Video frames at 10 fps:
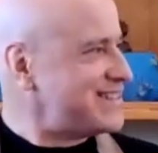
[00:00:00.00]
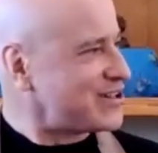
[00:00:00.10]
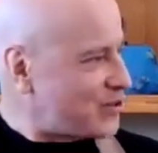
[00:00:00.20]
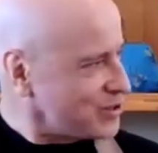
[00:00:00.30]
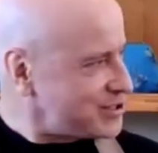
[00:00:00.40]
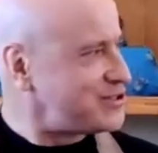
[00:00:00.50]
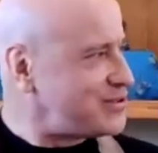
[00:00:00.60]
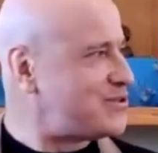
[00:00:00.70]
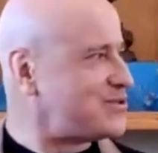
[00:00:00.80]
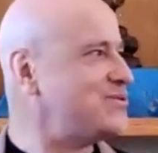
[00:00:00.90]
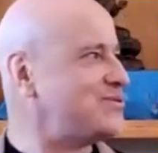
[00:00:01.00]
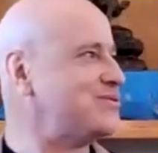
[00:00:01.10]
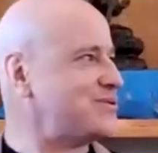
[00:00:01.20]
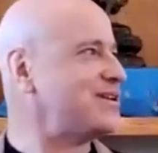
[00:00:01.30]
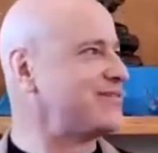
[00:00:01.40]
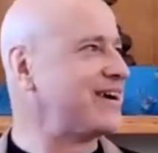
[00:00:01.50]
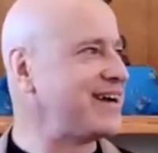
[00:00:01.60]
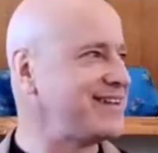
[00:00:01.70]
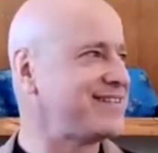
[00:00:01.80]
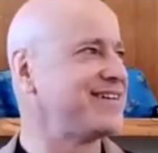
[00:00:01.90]
Of course you do,
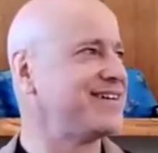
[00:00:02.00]
right?